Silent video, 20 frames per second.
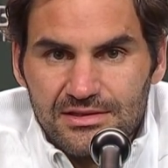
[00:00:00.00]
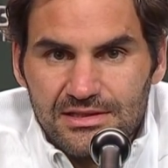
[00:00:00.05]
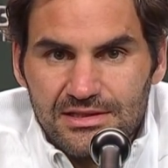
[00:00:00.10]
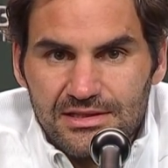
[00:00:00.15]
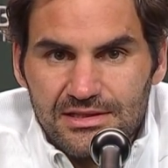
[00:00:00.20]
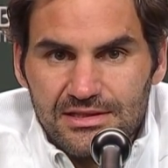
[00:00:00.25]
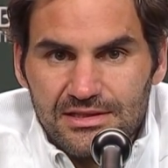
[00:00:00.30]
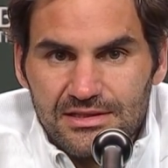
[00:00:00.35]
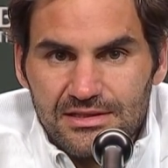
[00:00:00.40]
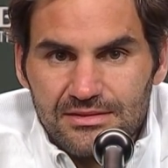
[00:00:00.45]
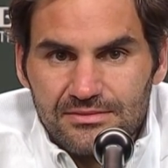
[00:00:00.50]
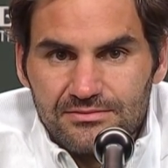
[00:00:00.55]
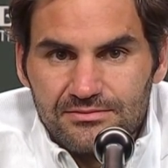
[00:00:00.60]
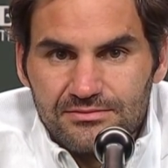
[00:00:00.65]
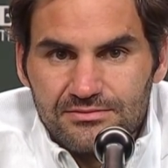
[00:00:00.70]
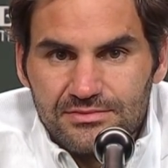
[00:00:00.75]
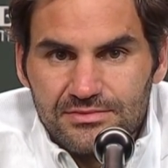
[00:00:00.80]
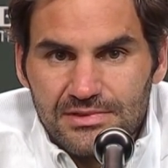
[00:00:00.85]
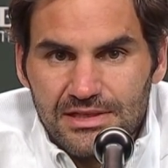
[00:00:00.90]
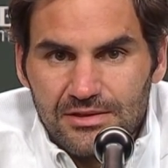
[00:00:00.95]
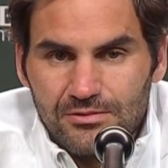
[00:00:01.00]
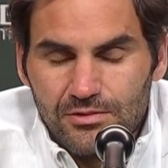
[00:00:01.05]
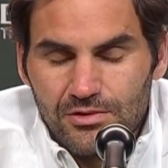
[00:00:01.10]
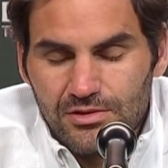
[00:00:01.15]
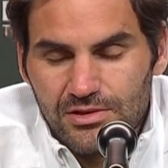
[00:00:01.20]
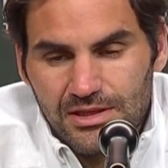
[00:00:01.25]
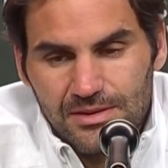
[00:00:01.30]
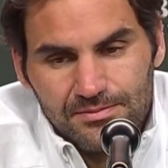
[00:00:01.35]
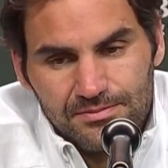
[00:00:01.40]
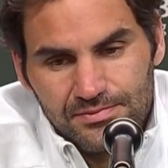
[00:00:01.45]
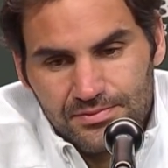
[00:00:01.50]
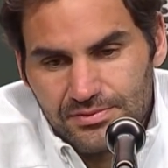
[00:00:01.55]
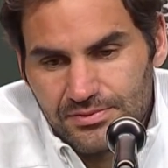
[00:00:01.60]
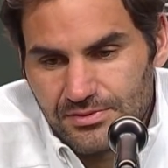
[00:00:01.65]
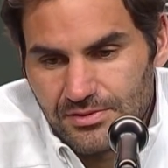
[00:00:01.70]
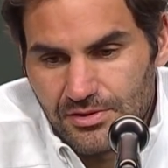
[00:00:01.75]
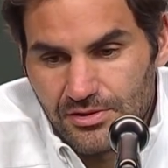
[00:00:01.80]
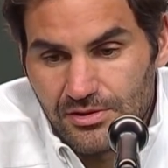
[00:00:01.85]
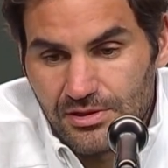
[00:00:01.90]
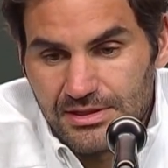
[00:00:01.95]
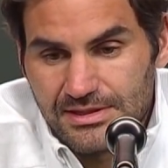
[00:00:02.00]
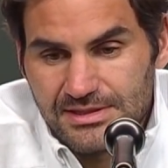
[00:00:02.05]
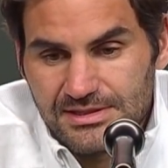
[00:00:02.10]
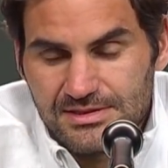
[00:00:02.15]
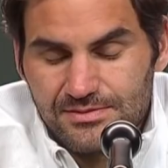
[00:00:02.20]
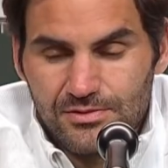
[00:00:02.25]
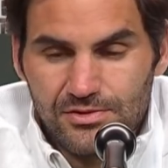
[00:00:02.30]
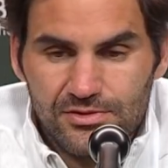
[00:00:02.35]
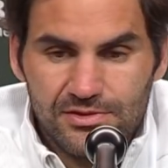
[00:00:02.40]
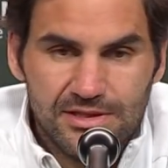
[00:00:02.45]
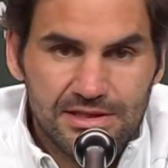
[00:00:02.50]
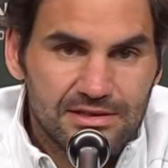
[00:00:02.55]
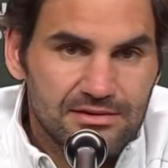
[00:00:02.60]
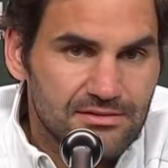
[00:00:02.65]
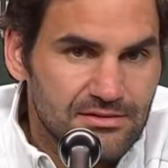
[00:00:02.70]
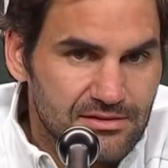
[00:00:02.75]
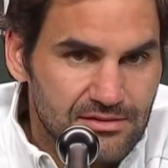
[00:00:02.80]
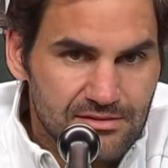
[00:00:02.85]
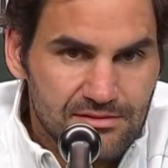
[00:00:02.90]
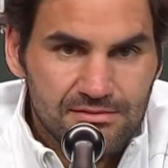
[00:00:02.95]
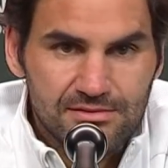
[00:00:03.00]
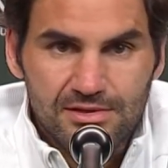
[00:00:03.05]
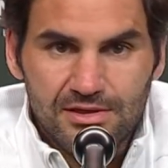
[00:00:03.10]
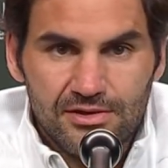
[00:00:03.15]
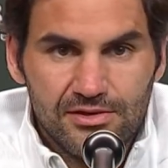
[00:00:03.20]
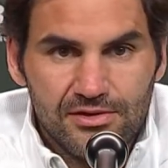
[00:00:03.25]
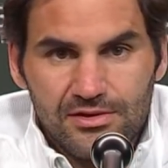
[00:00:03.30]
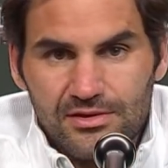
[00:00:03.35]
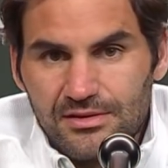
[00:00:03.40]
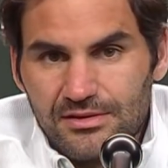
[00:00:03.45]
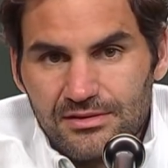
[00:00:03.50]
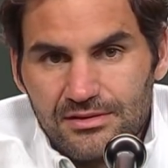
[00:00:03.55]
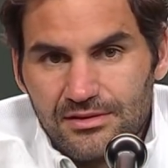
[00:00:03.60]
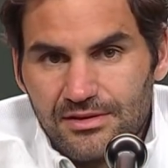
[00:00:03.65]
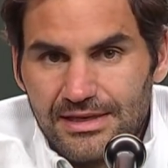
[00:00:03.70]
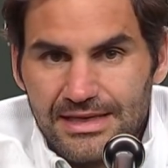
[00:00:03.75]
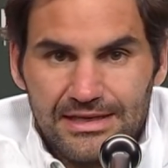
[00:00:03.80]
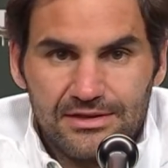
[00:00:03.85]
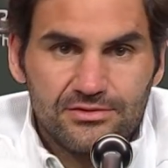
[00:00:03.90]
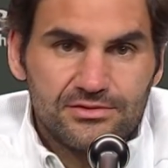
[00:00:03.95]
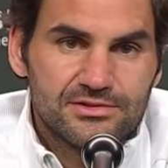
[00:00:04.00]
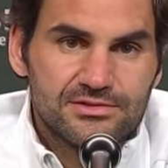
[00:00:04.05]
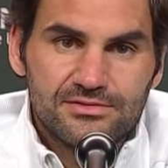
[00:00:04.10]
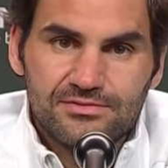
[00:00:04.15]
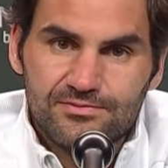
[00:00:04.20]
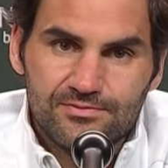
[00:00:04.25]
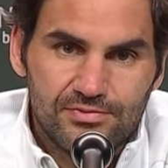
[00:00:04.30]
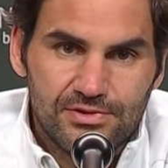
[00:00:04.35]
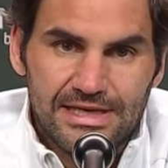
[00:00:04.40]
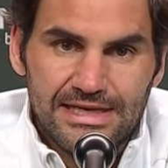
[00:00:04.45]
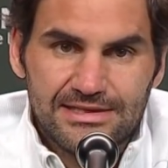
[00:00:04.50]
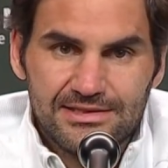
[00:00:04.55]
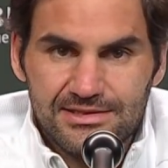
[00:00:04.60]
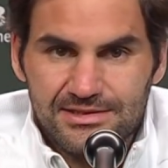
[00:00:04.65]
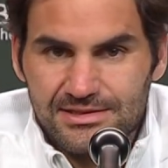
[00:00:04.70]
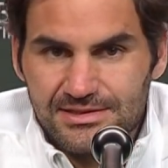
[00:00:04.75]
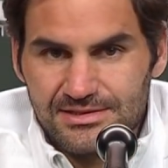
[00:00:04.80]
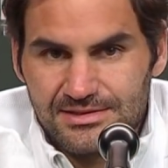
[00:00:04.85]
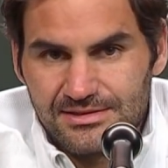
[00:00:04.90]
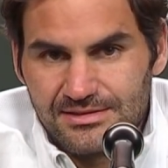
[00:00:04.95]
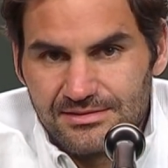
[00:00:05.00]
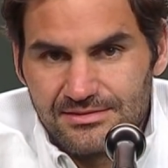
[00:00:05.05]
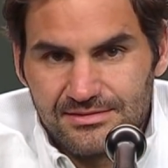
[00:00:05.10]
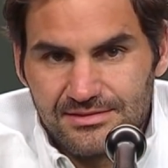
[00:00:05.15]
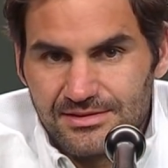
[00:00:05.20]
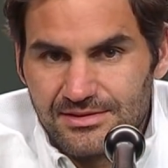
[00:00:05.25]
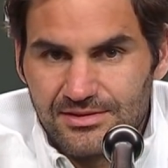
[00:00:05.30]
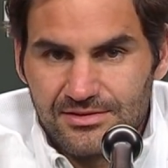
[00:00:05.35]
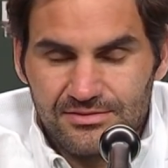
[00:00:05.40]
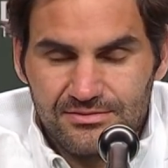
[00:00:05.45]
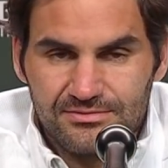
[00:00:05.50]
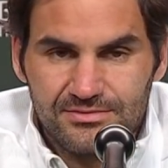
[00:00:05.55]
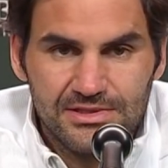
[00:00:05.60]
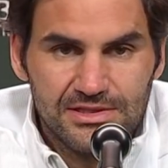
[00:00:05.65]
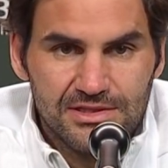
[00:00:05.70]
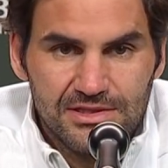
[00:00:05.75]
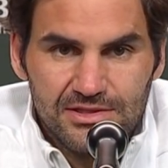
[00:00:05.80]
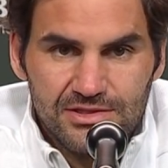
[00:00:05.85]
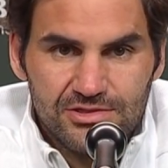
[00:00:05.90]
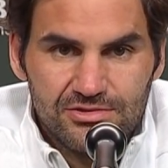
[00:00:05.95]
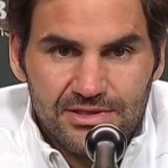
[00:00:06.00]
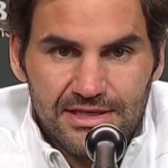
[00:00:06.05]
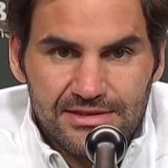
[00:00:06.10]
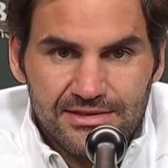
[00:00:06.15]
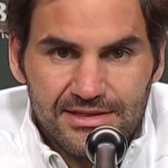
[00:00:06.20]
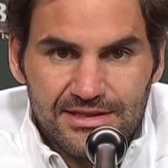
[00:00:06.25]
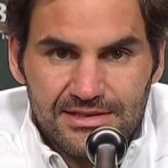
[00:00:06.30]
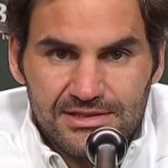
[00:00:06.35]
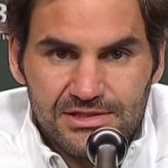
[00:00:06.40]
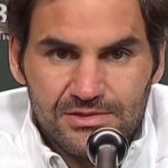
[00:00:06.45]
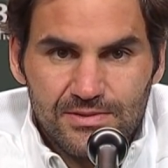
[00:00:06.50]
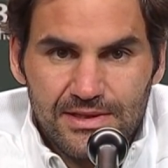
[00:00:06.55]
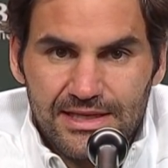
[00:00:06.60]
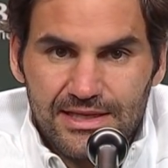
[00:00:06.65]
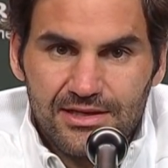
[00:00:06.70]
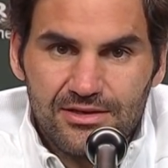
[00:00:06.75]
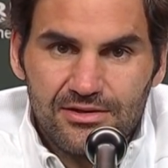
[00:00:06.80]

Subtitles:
I woke up early this morning, got out, practiced, and, you know, tried to get a sweat